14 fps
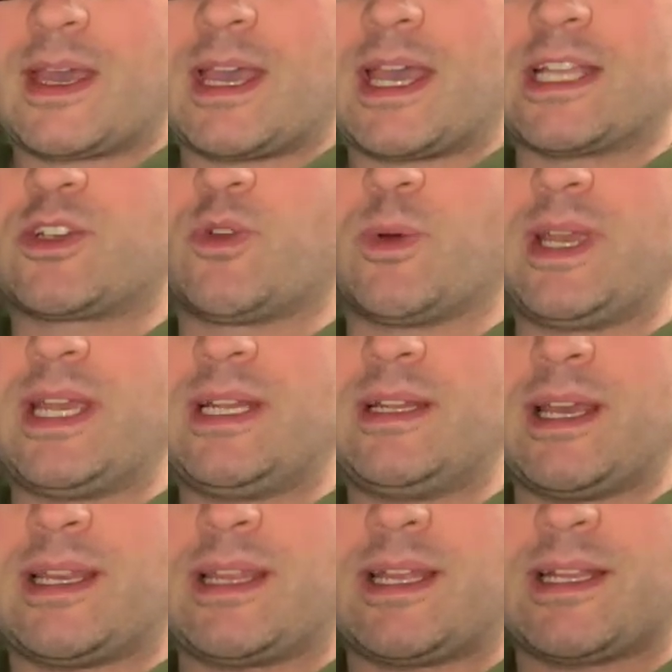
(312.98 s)
it's green,
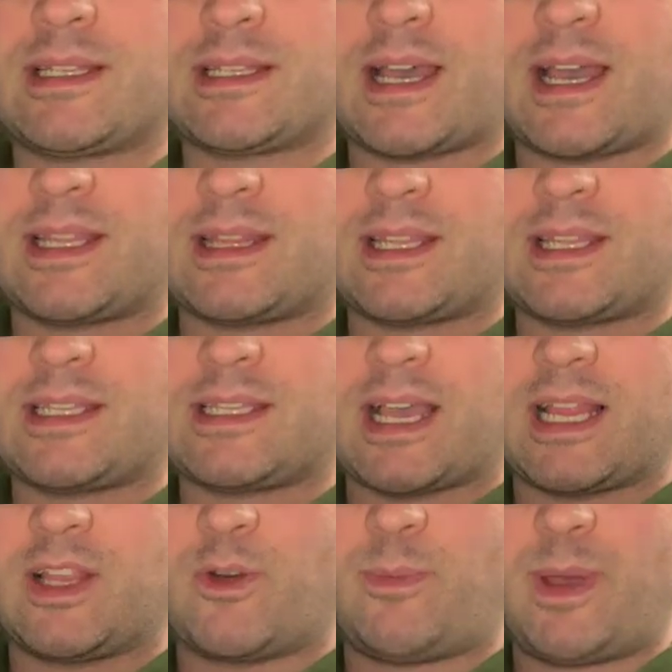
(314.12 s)
and then it's got this
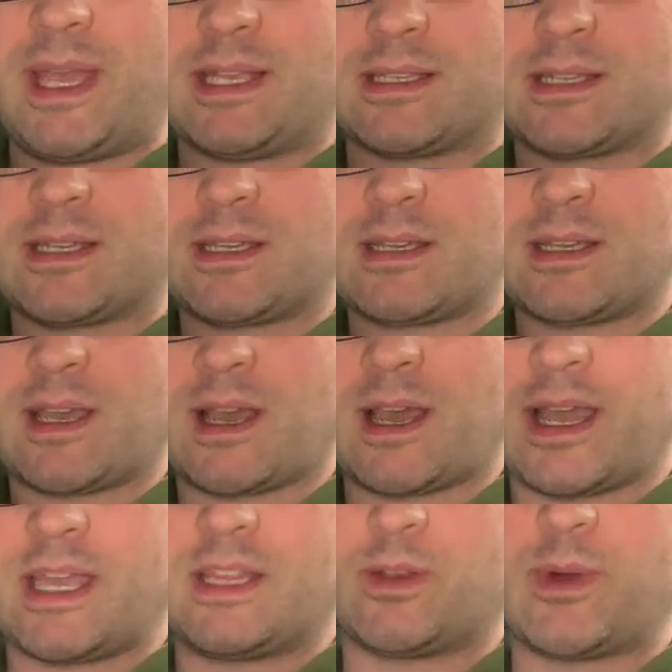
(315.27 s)
yellow paint
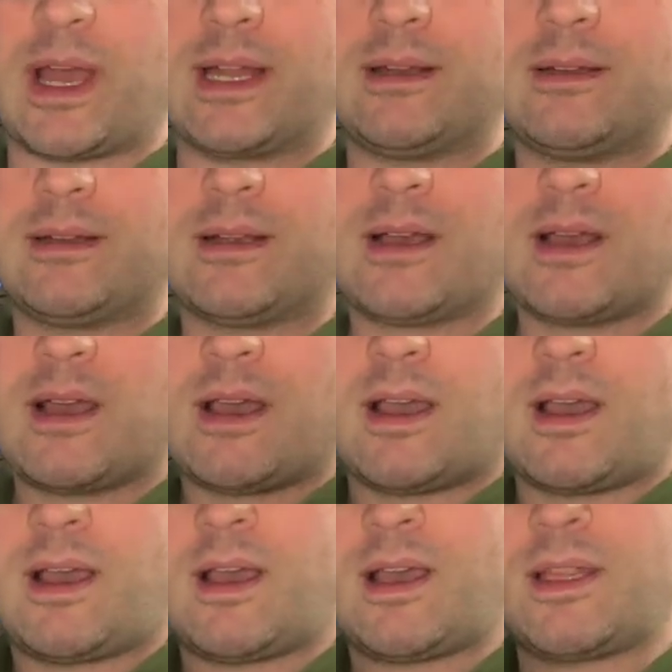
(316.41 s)
and the red.
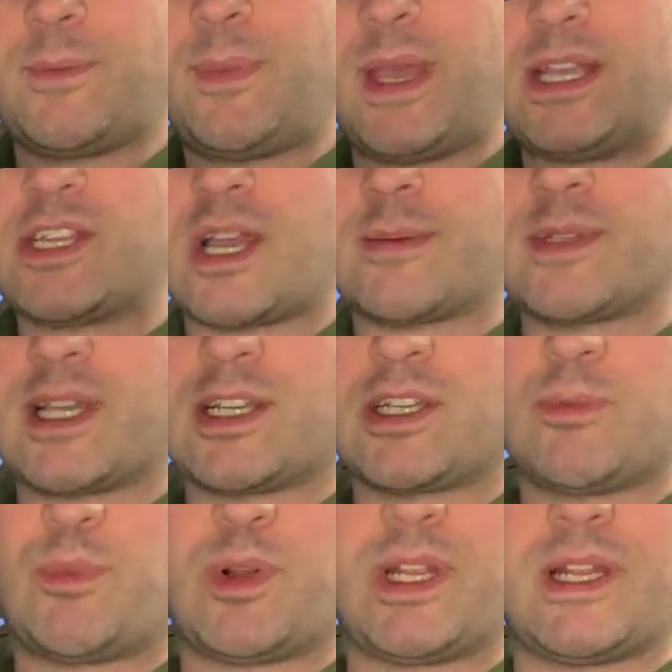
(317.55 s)
The paint job is
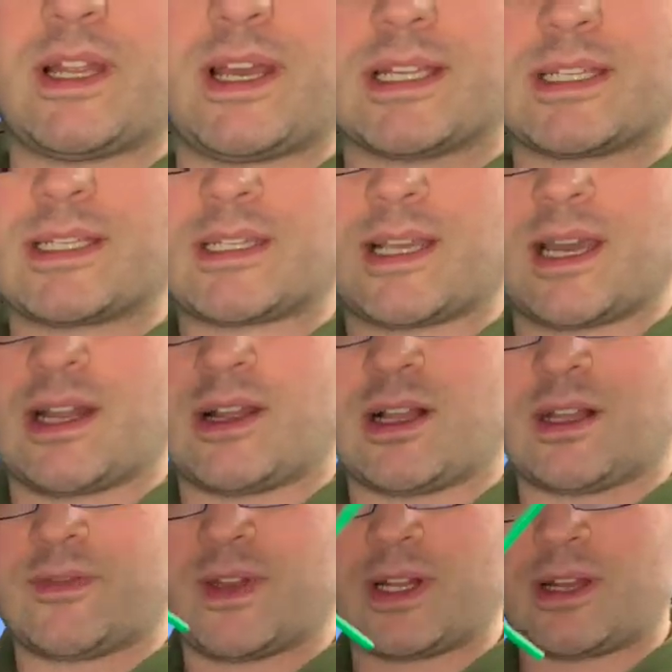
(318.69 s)
actually pretty nice on
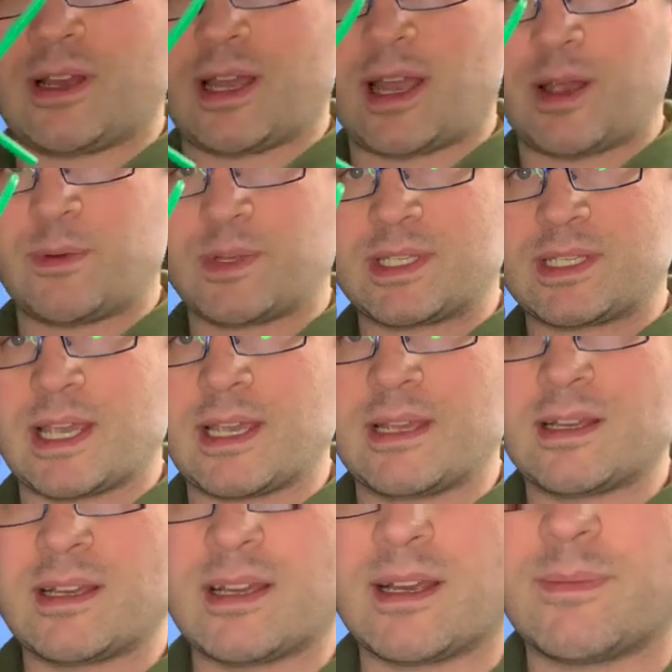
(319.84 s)
all of it, I would say.
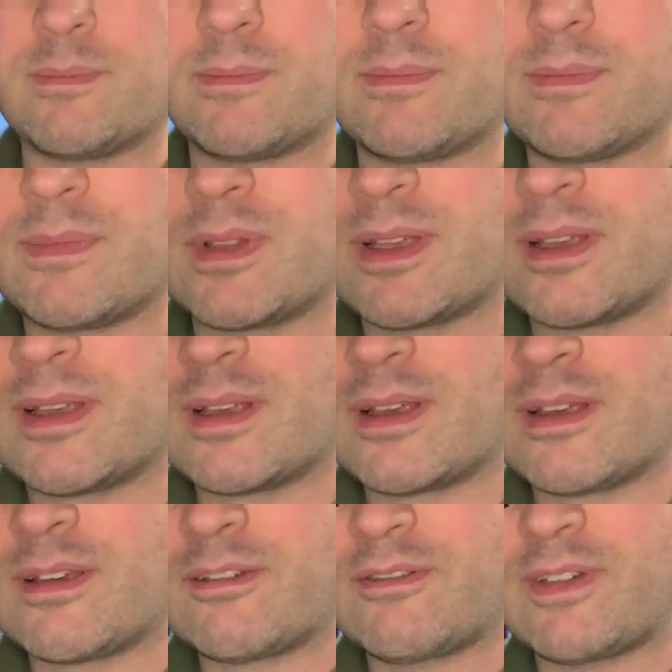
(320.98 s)

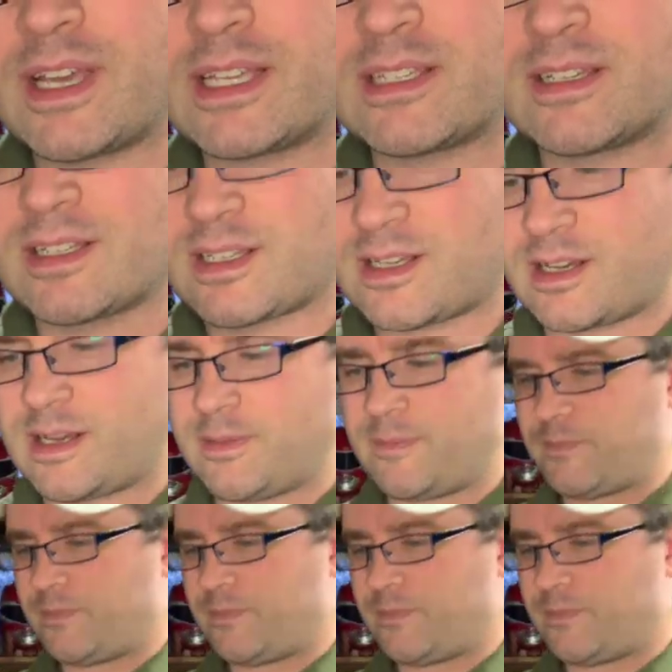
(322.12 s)
Face looks good.